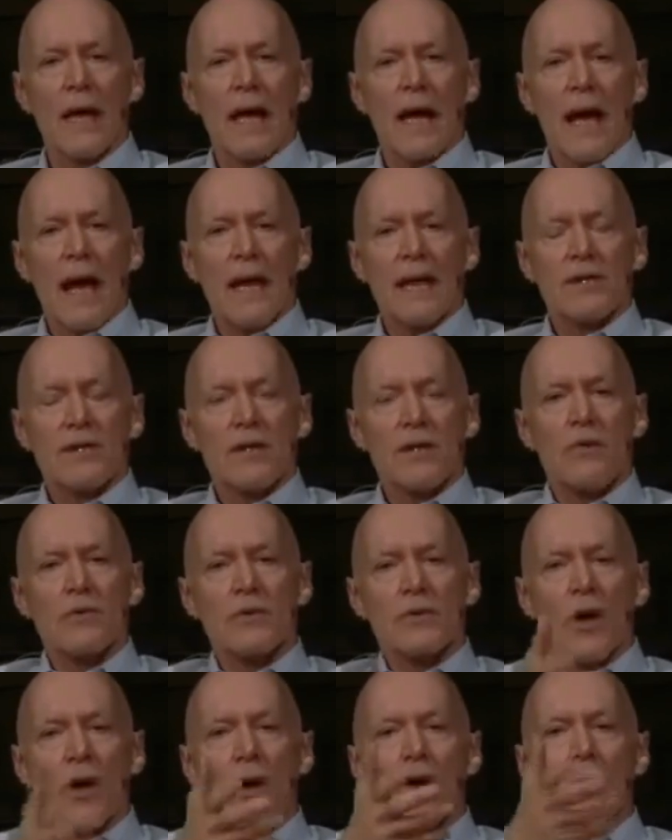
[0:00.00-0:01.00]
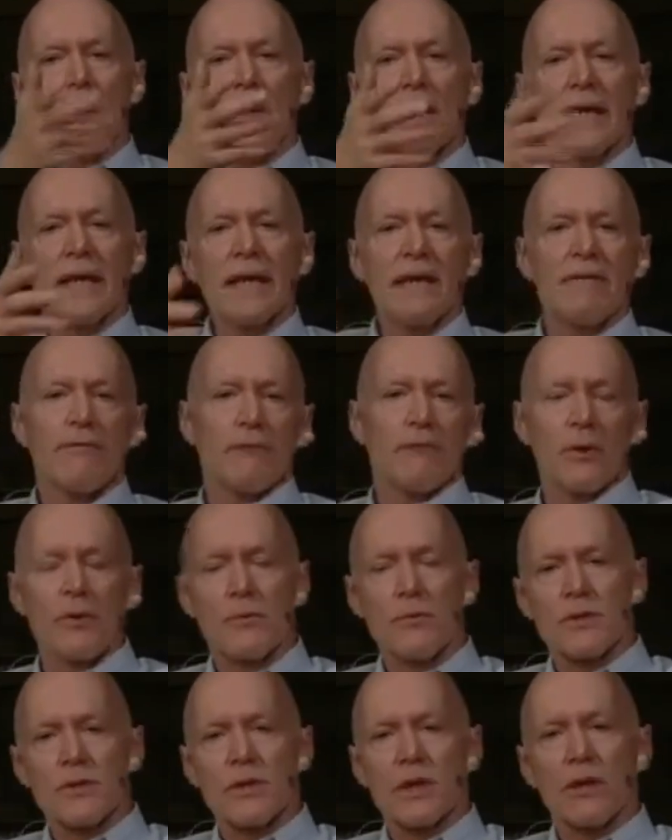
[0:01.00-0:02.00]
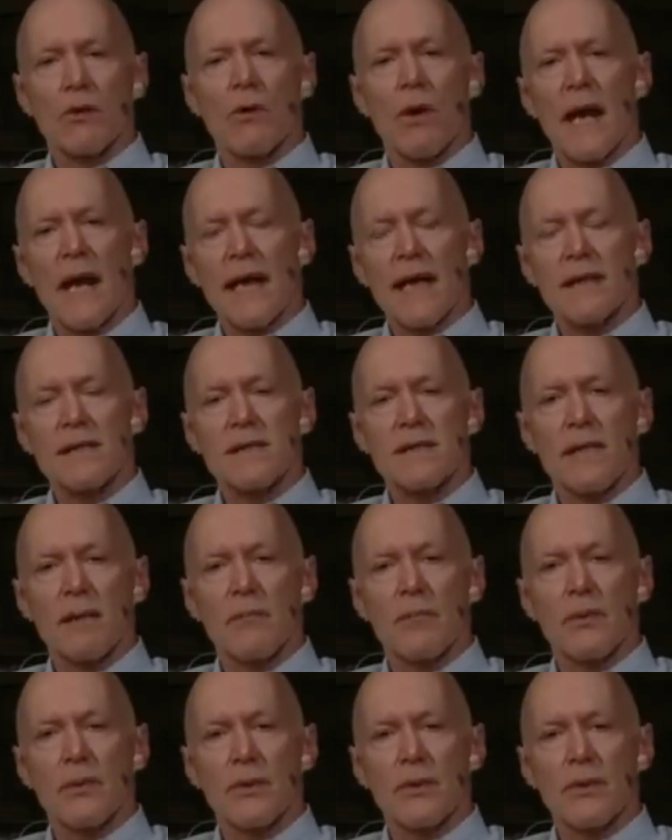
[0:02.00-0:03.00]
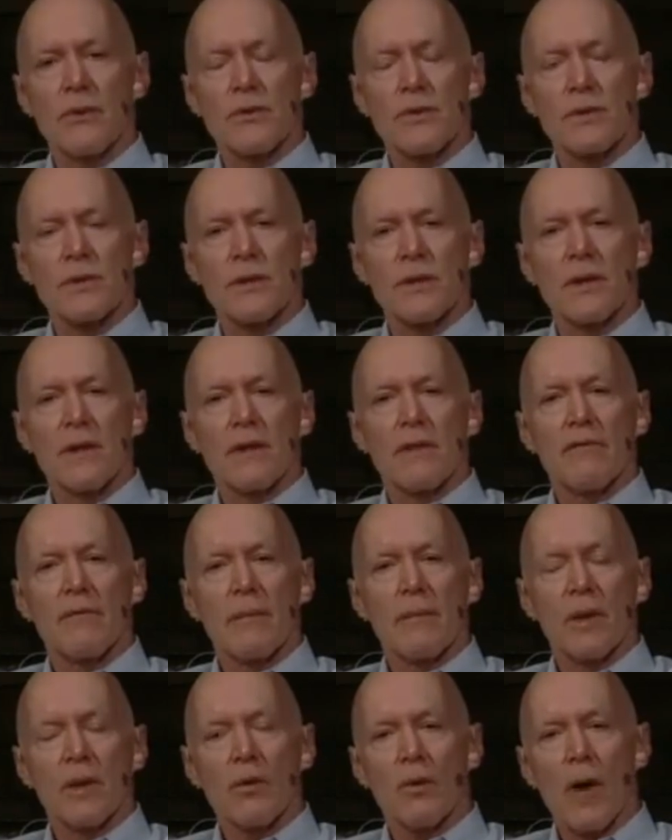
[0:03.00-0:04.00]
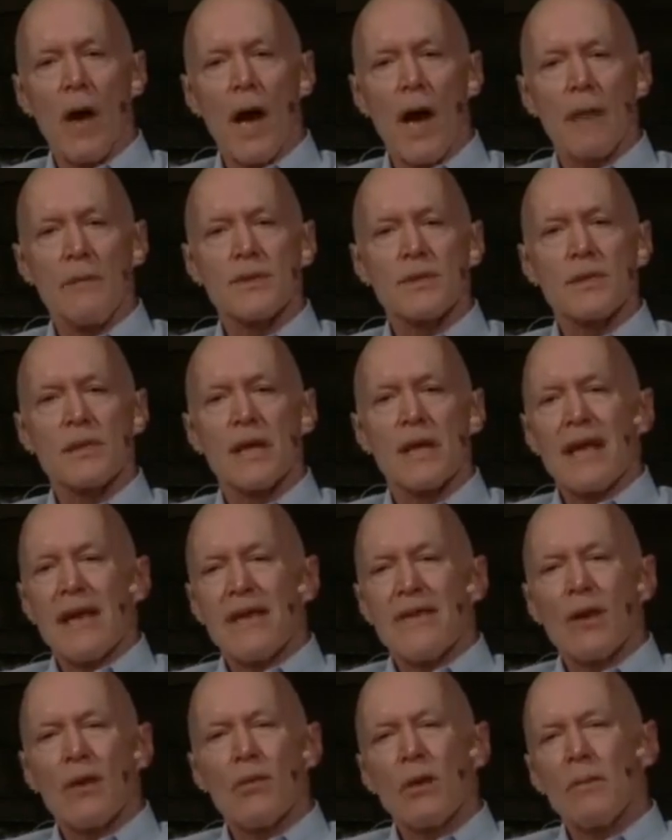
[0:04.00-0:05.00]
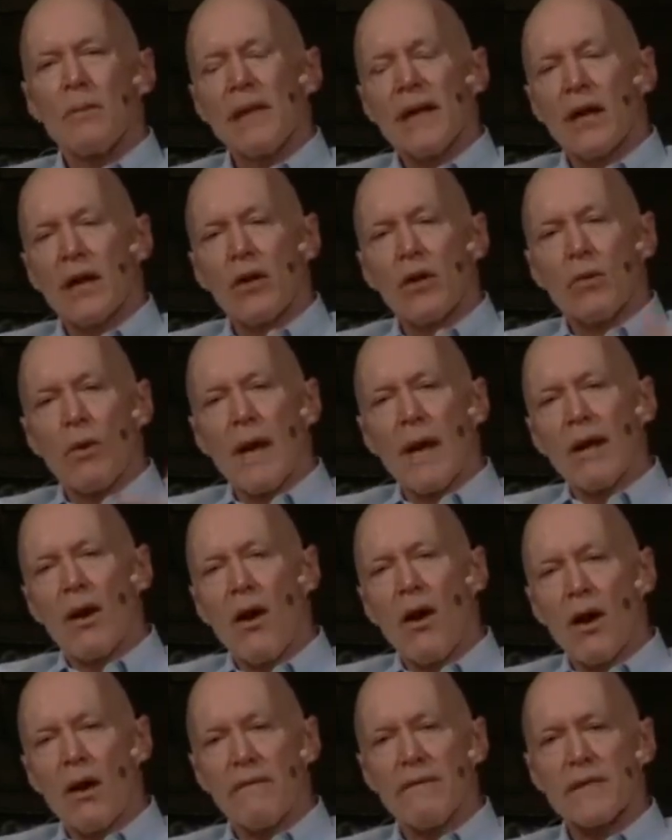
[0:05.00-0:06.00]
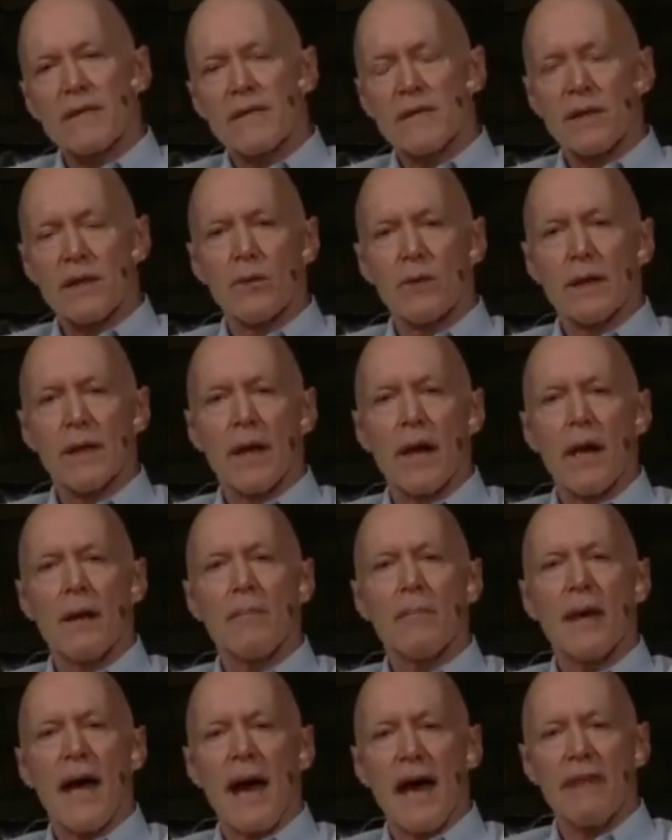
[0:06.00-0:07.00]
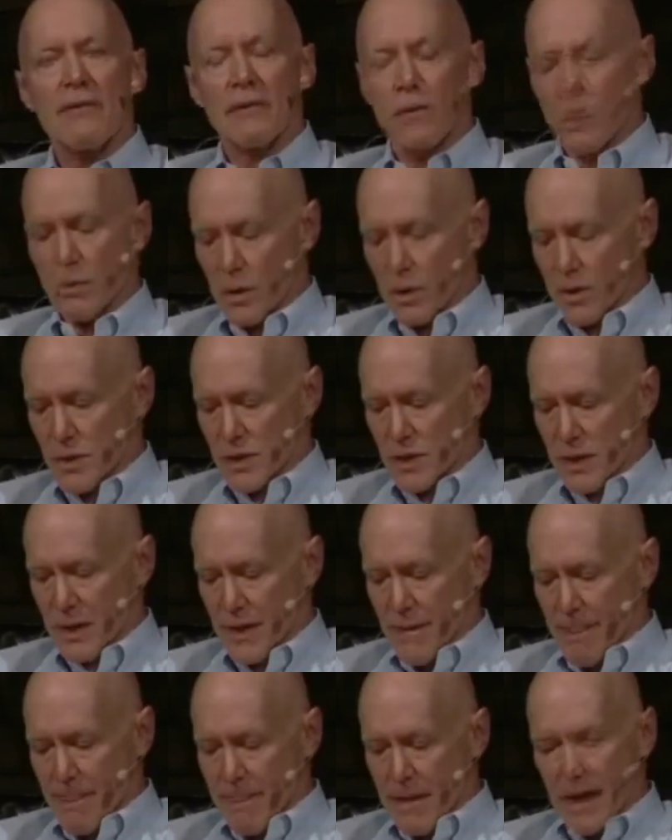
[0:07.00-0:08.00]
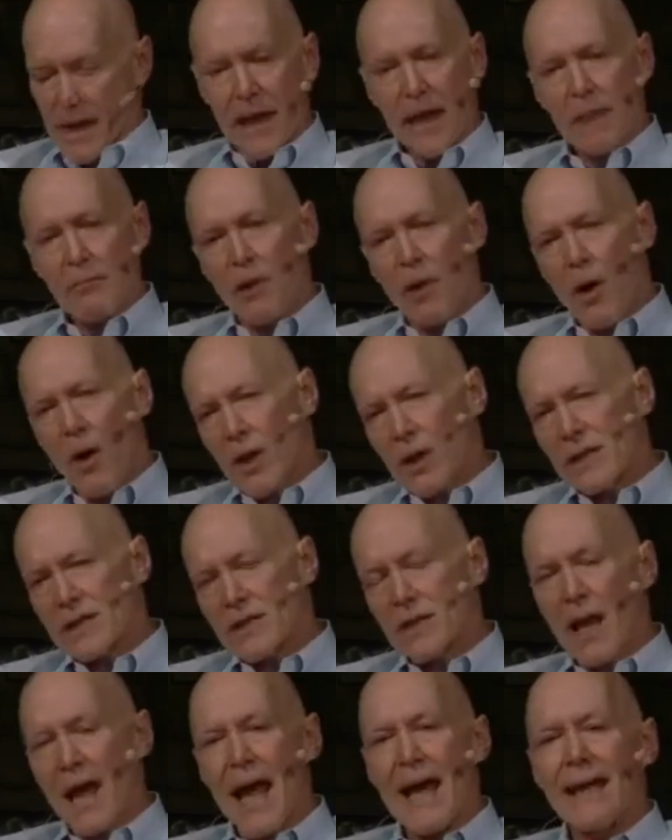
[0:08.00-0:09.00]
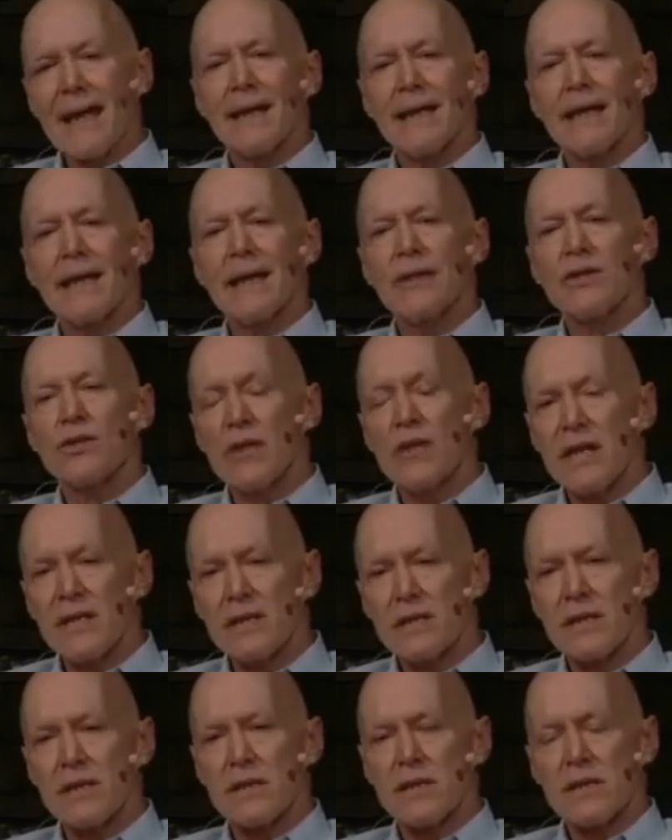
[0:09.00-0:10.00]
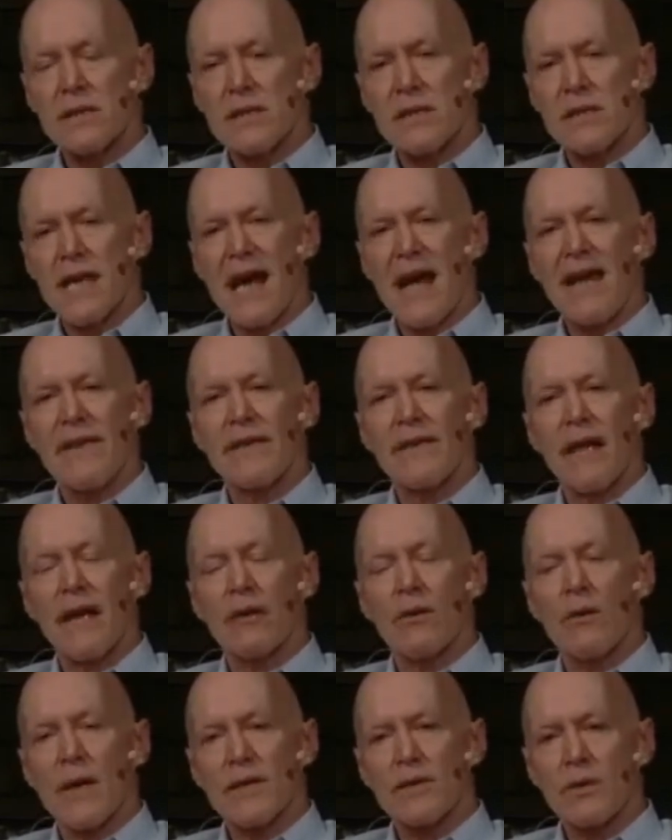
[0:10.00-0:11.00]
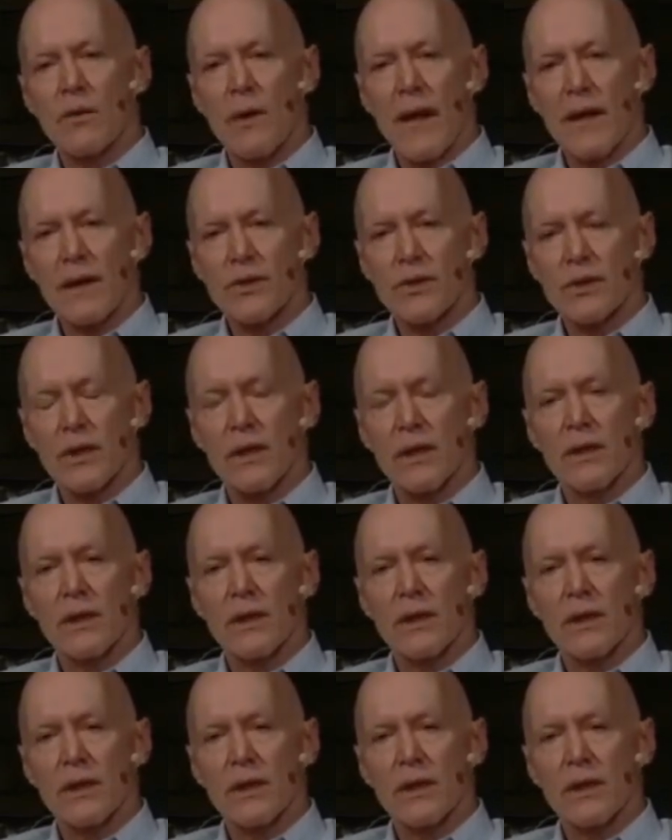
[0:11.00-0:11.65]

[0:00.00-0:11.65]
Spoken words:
as those early fruits and grains that produced from the crops, there would be a great harvest that would come afterwards. And Paul is likening Jesus' death and resurrection